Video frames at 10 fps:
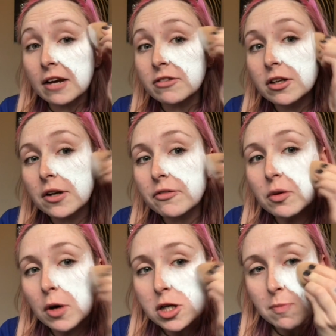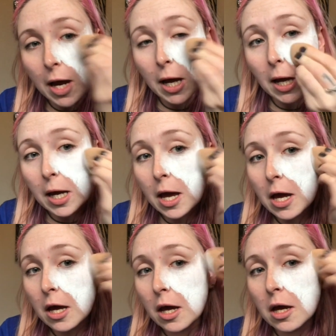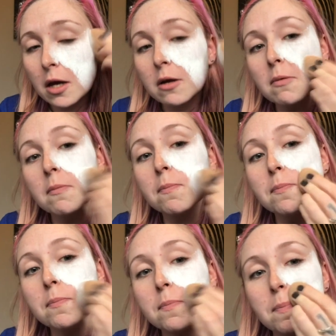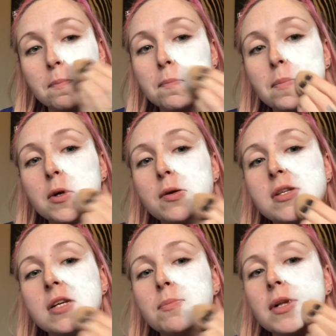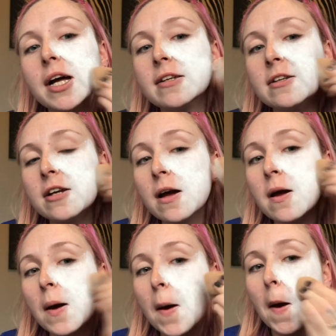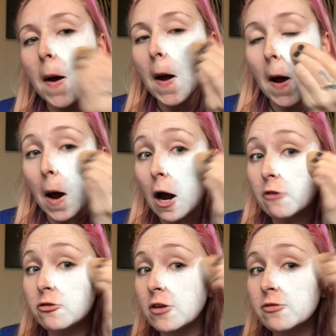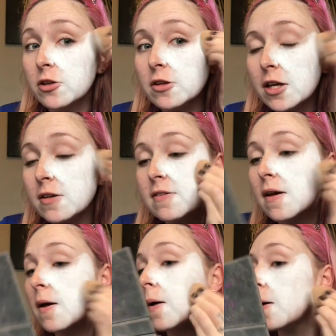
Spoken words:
Definitely gonna have to wash my beauty blender after I've done this.